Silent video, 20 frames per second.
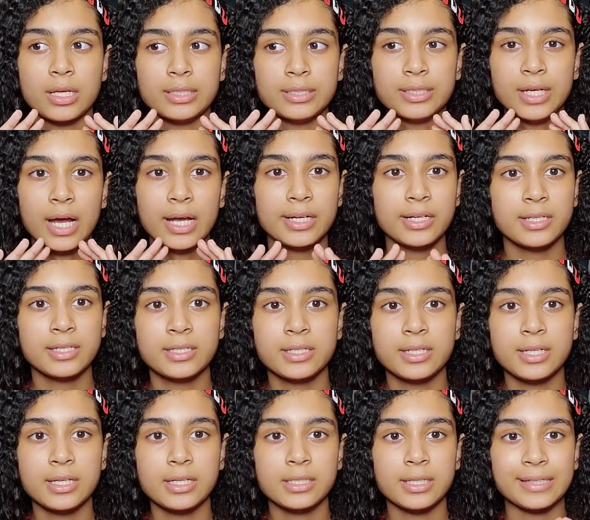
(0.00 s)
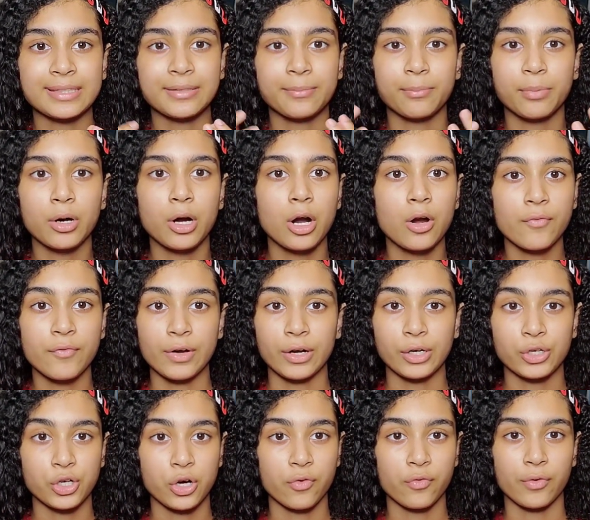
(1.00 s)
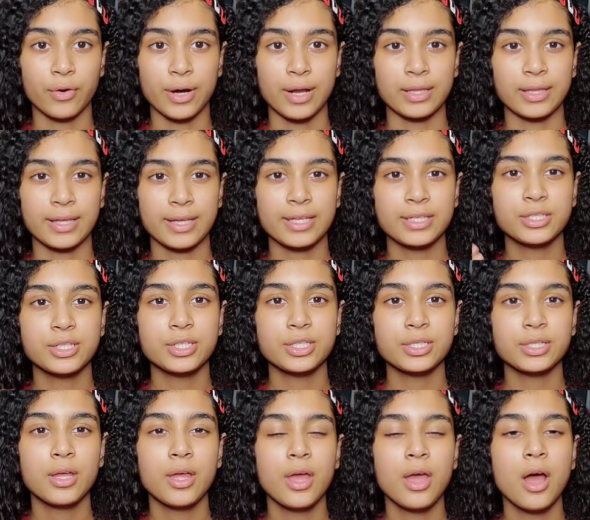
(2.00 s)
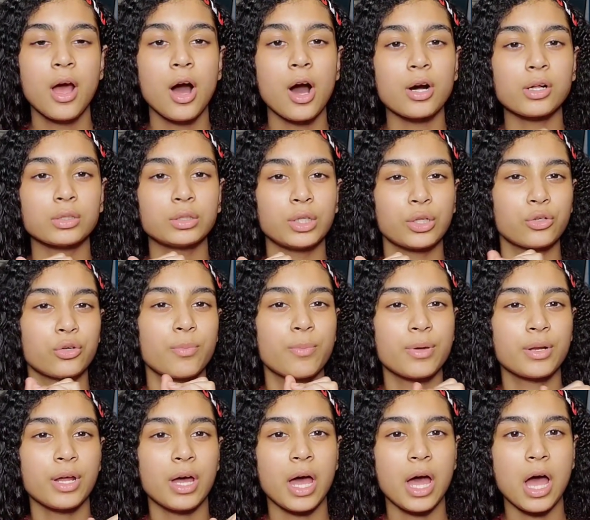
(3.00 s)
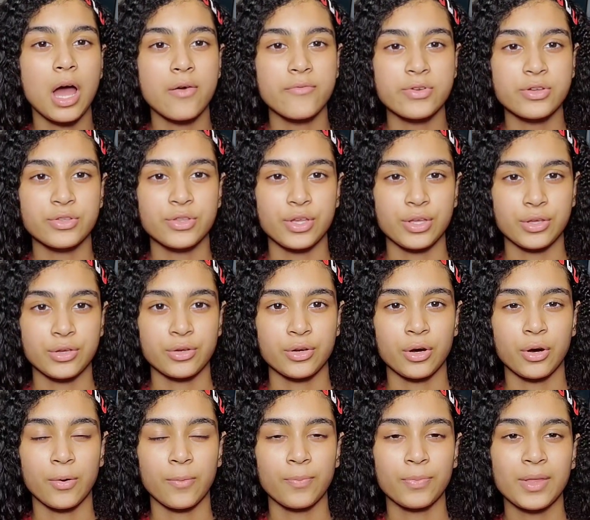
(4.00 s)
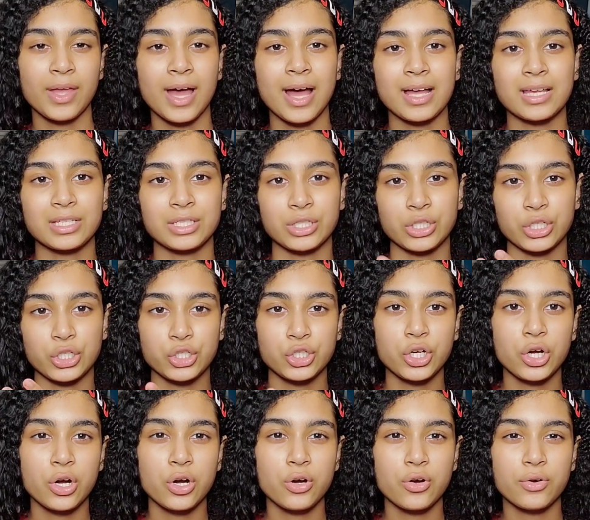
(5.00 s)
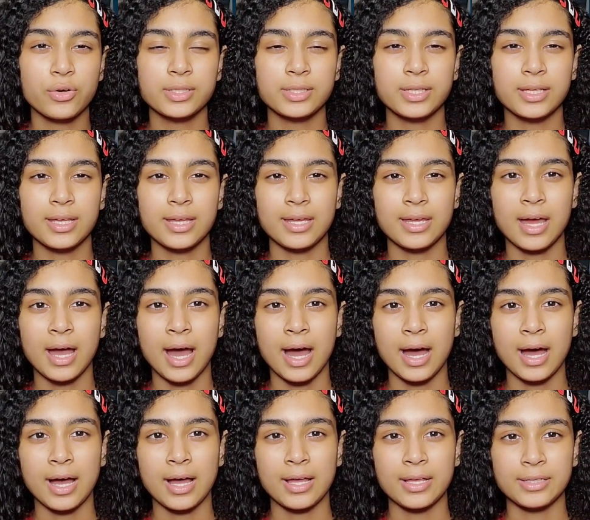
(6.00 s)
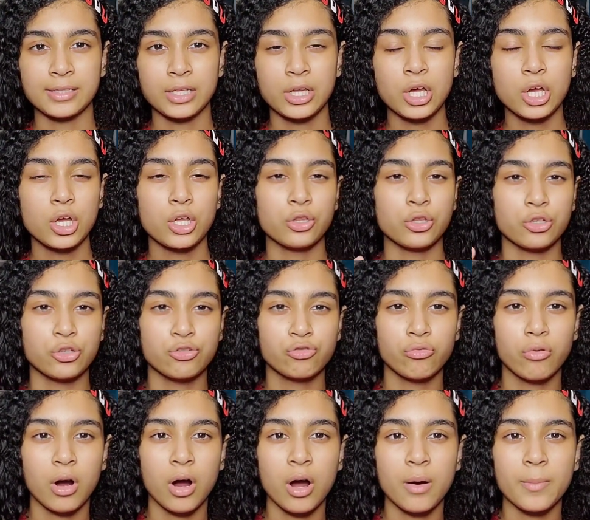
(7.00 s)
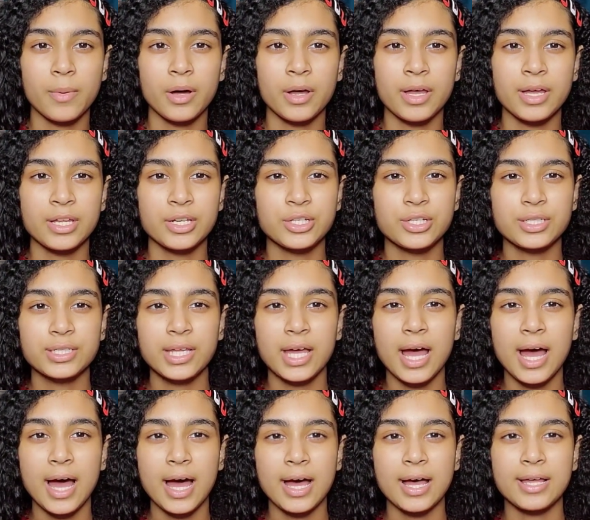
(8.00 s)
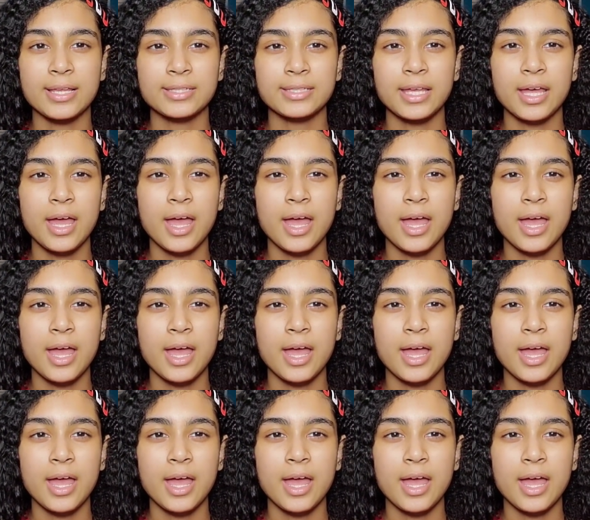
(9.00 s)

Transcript: Dynasty is like the perfect show for it. Like, it's just a little bit of everything, you know. It has the jokes, it has the drama, it just has